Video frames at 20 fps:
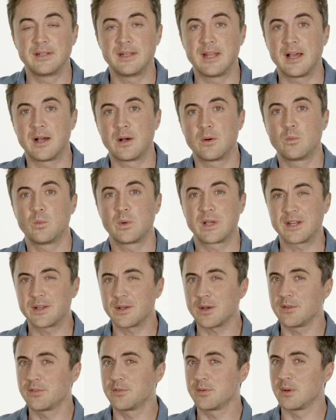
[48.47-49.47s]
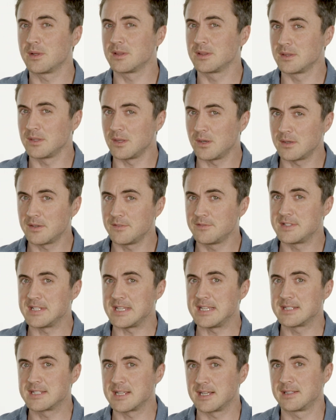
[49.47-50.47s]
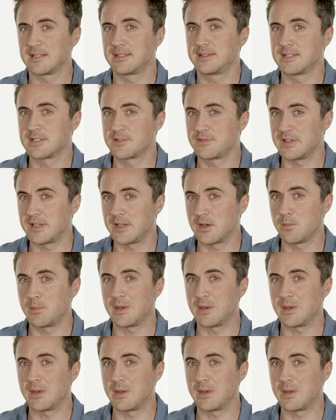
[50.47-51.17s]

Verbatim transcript: Now, we're going to go through a lot of detail in this video